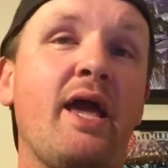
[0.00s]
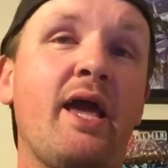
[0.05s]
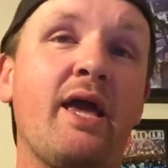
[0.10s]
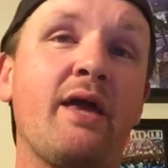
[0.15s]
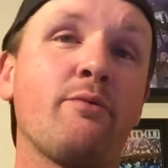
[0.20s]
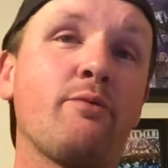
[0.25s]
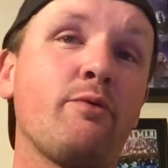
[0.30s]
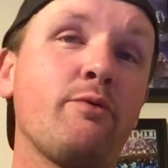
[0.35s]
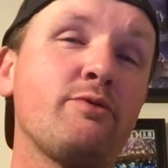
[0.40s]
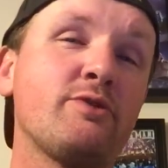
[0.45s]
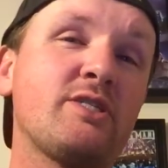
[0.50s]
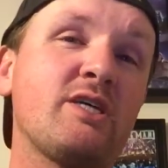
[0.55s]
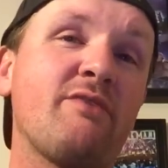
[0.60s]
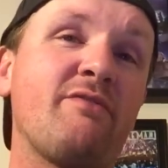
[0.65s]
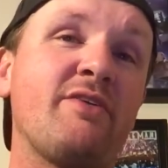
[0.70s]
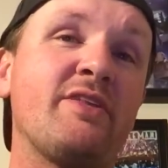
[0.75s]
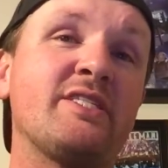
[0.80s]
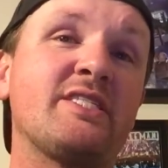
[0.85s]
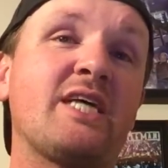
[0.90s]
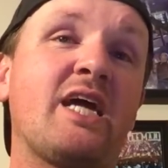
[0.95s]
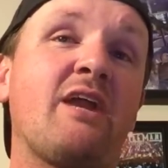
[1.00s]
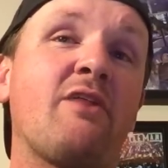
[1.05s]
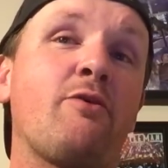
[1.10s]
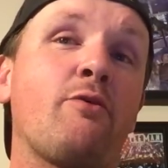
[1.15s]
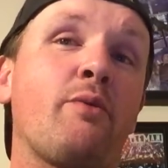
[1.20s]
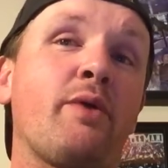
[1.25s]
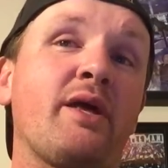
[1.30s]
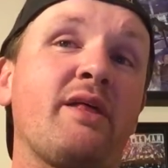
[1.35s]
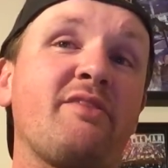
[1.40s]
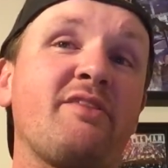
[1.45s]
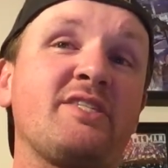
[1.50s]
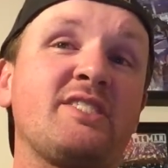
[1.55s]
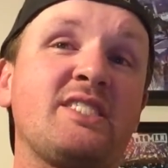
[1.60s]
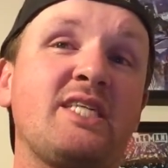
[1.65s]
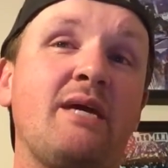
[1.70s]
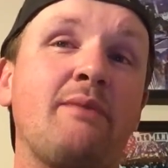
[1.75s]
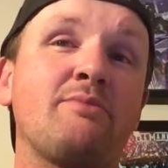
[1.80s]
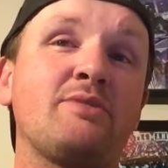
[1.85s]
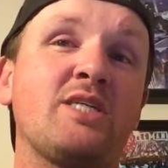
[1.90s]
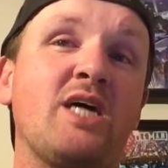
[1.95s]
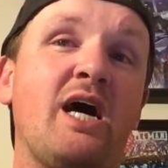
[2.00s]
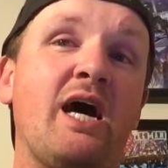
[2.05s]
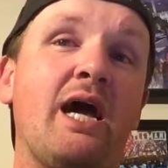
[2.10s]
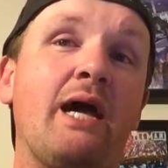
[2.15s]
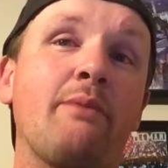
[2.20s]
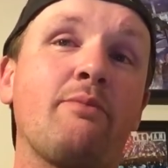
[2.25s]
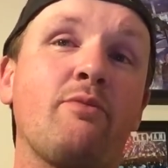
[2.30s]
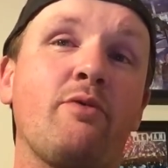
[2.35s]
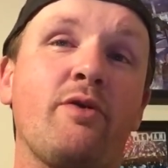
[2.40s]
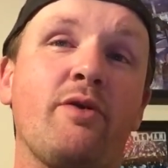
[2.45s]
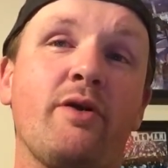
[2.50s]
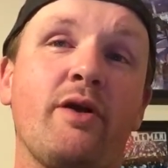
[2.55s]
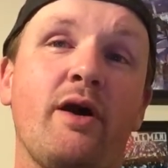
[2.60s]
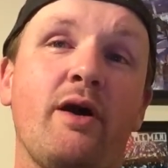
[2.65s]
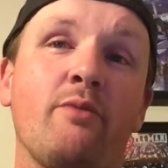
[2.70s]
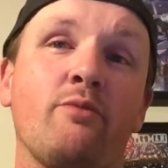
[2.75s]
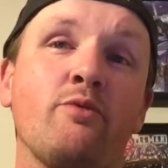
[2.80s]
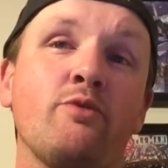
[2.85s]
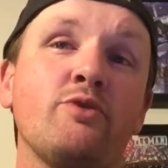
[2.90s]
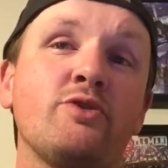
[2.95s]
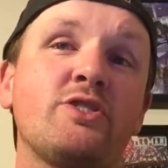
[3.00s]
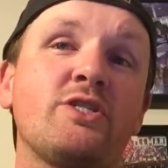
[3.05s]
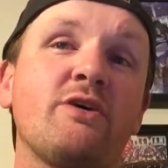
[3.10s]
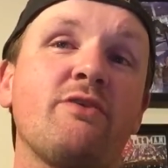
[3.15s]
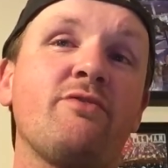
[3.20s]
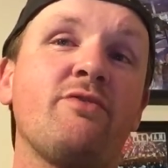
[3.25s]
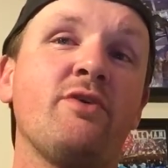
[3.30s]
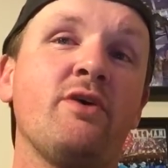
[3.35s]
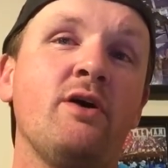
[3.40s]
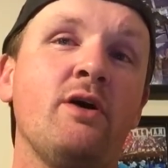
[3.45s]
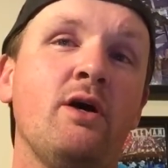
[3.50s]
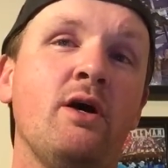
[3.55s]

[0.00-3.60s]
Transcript: and Rusev inside of the ring at the same time, where uh, Rusev.